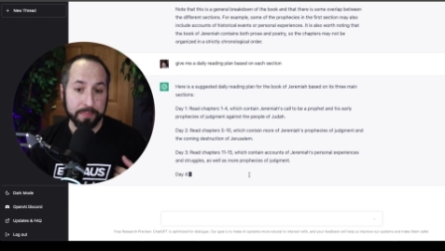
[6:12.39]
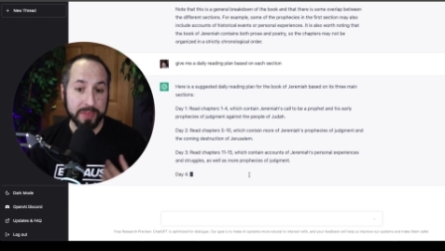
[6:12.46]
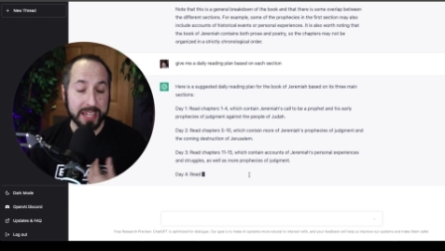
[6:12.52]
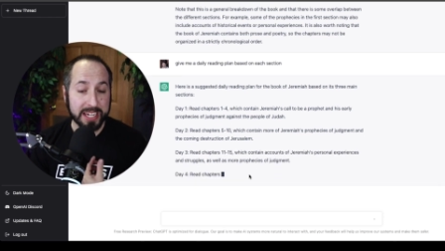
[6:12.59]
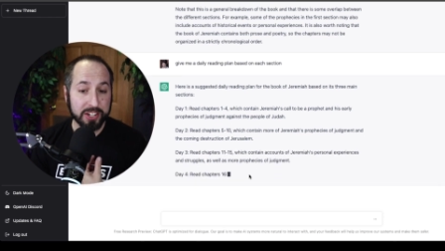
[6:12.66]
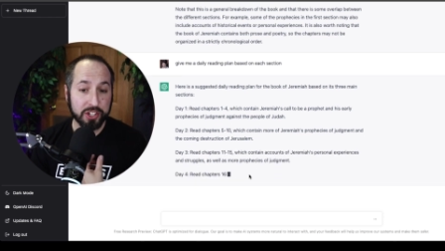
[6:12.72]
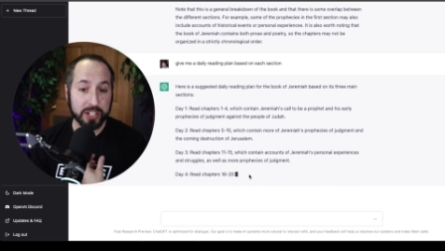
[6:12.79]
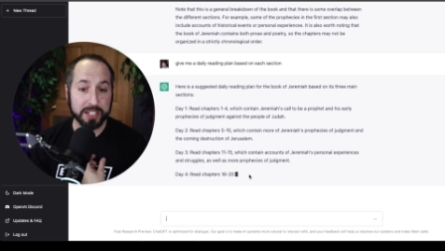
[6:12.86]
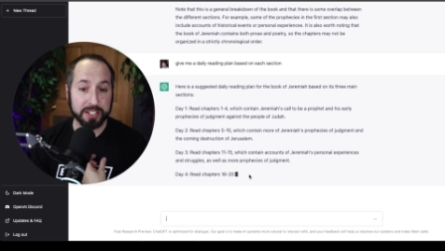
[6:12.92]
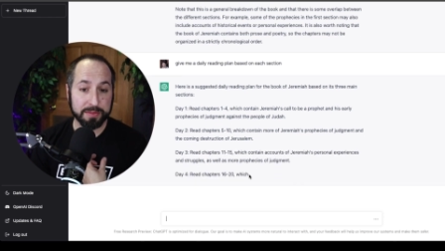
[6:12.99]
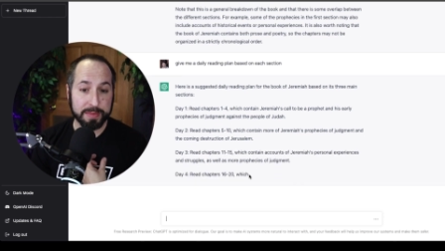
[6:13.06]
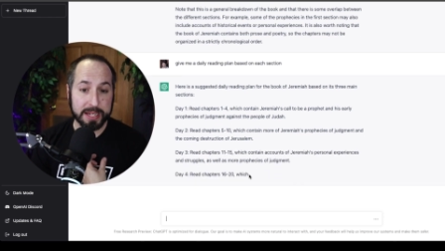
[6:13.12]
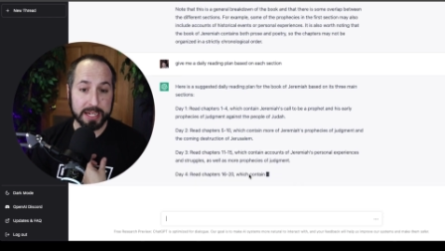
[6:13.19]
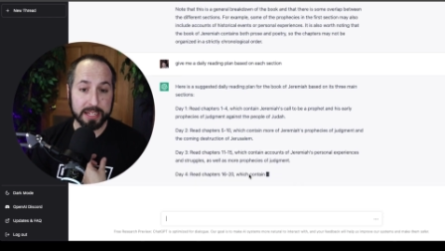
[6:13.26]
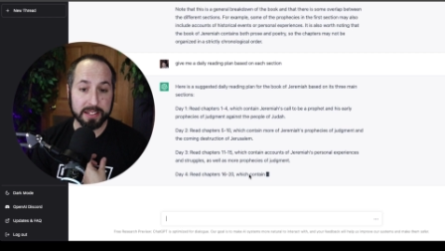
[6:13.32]
It just
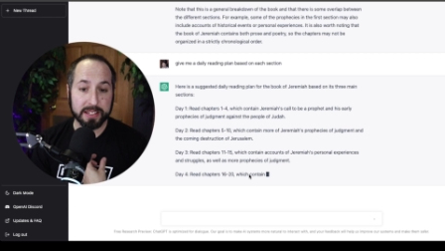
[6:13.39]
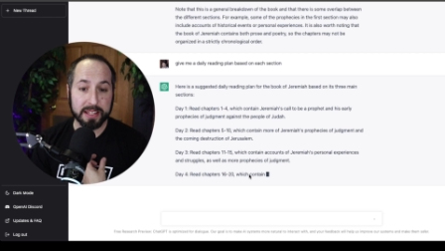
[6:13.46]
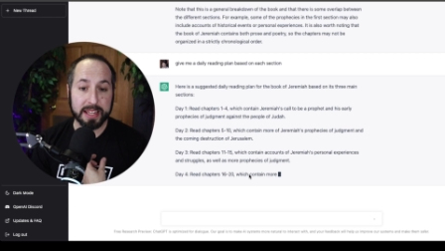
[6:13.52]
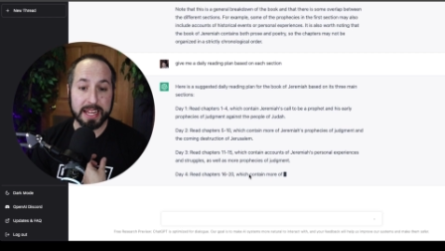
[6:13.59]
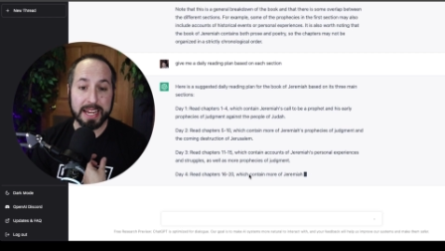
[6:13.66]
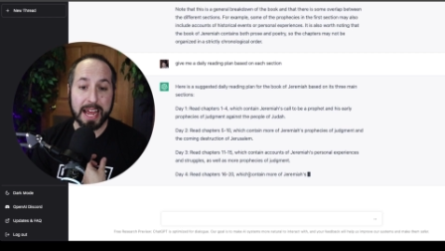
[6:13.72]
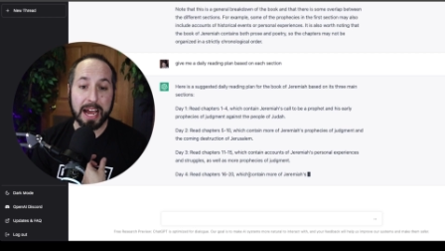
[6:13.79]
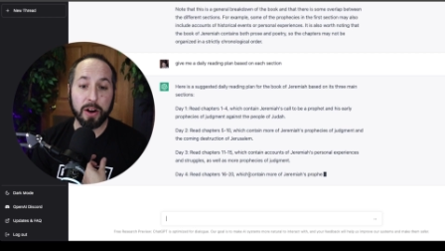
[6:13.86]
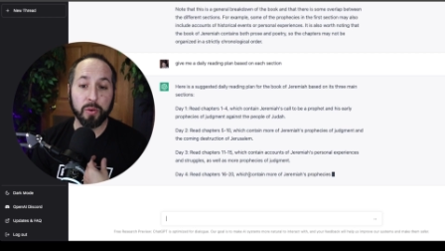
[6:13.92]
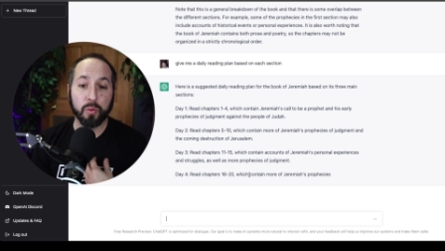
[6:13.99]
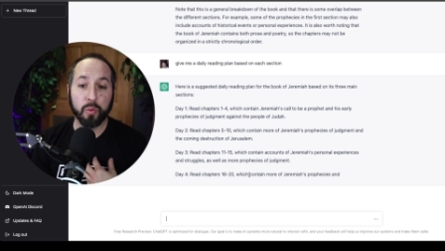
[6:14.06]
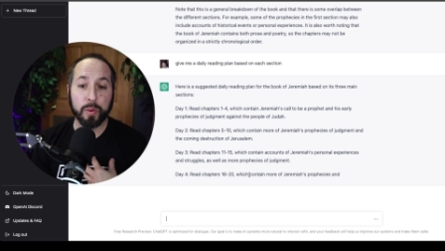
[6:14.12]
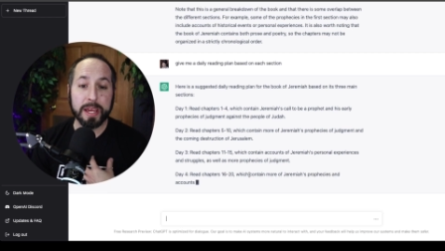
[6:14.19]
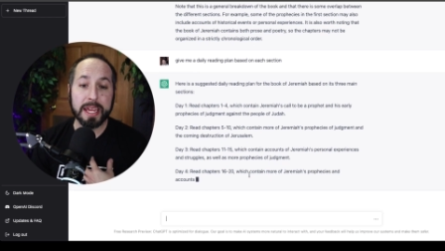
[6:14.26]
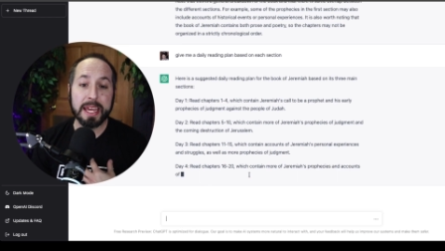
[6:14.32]
means that now
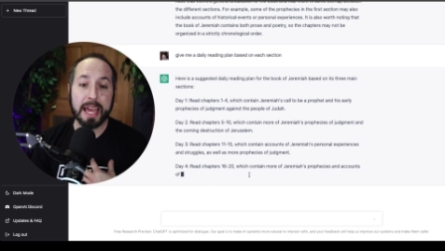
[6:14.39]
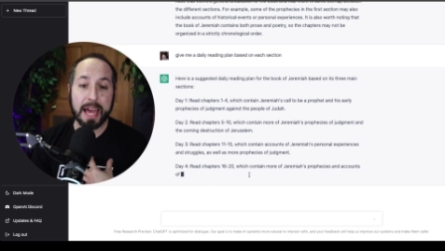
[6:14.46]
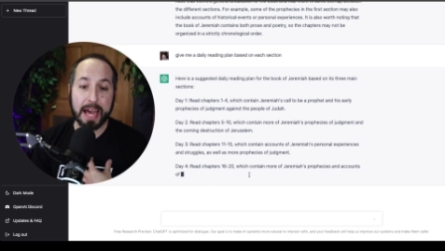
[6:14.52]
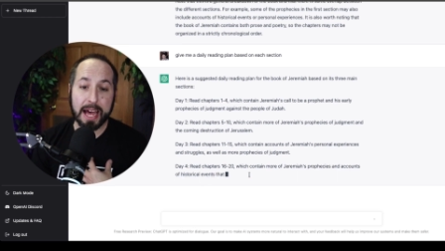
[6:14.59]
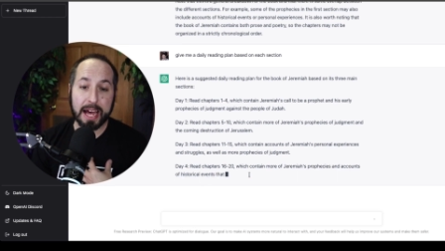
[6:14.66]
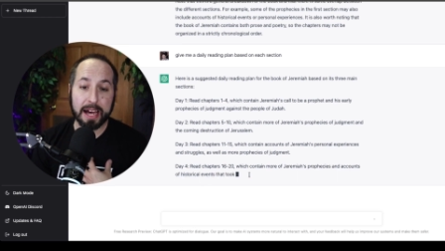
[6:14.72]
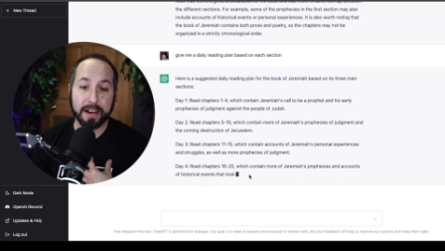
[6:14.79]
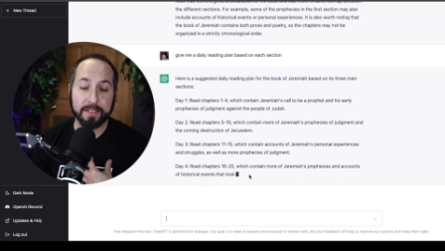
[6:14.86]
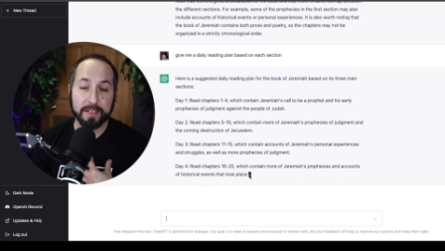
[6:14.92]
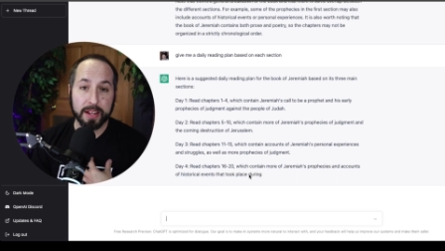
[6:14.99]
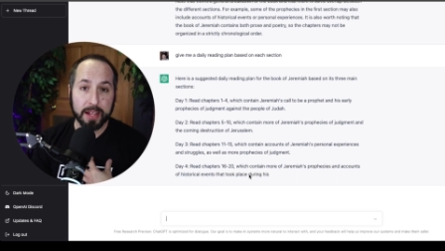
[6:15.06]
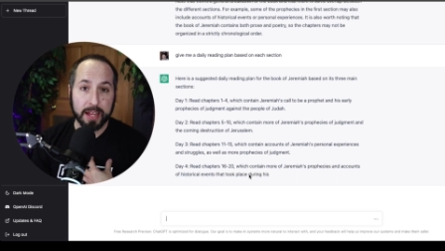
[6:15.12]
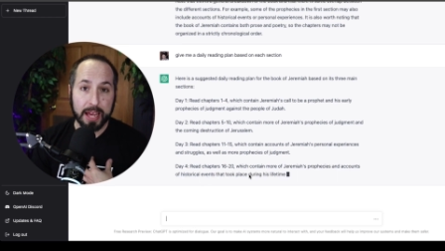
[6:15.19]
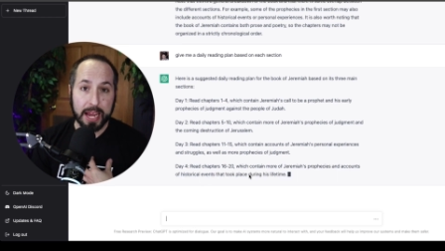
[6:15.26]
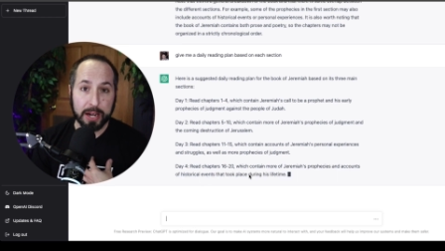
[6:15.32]
we have
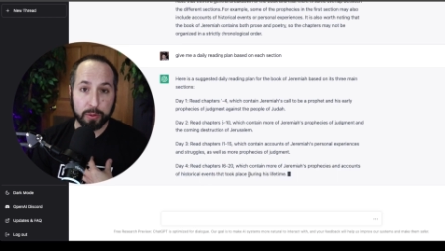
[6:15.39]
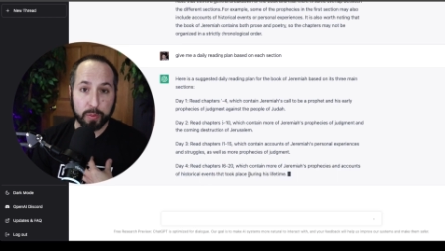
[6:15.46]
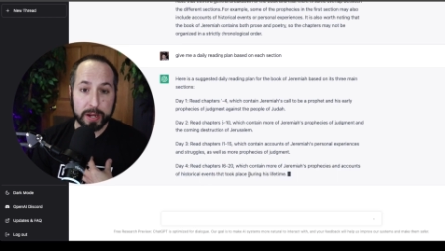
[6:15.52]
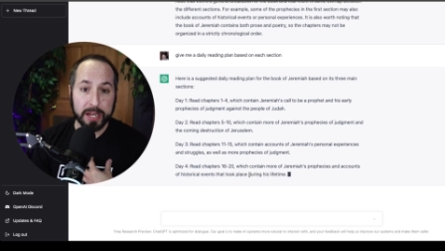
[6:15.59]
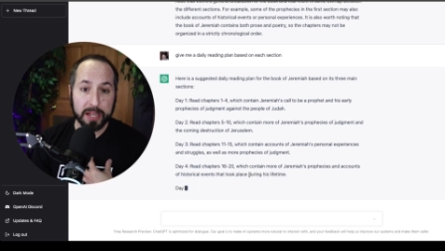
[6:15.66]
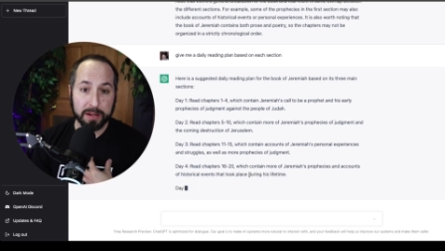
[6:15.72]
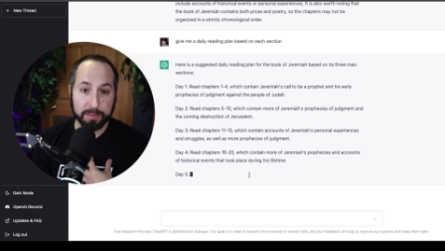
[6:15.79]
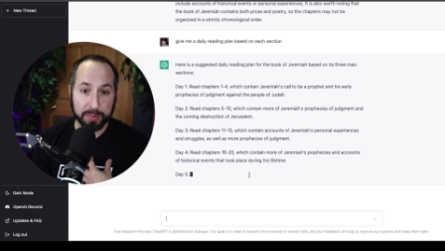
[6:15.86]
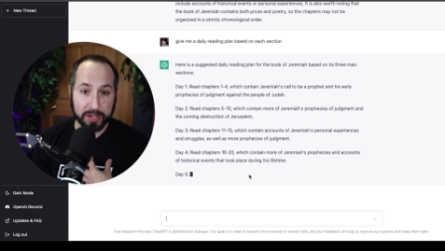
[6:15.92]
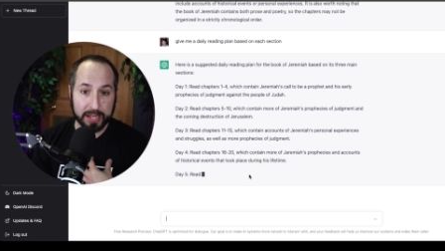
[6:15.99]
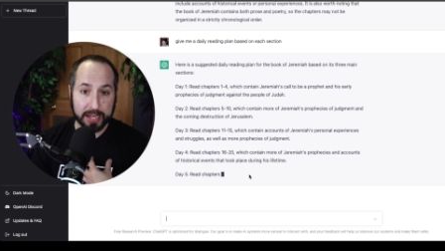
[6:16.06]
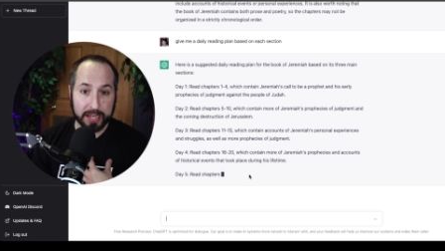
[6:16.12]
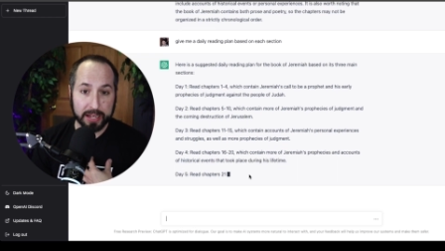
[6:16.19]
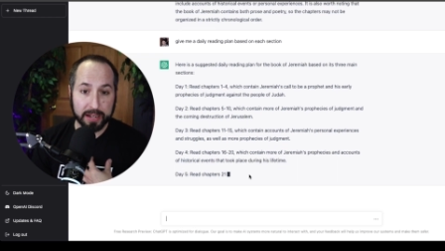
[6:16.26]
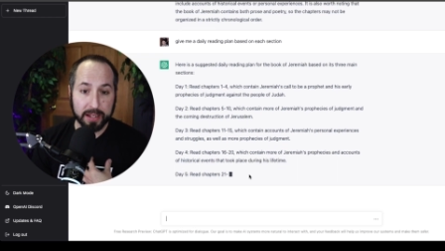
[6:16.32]
a reading
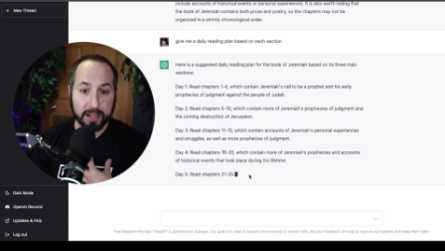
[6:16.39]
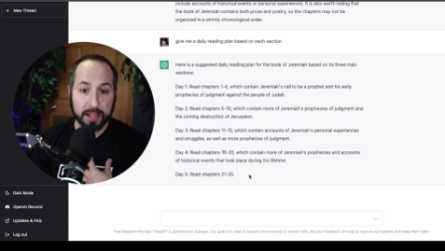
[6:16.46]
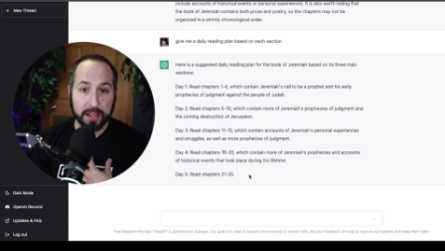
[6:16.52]
plan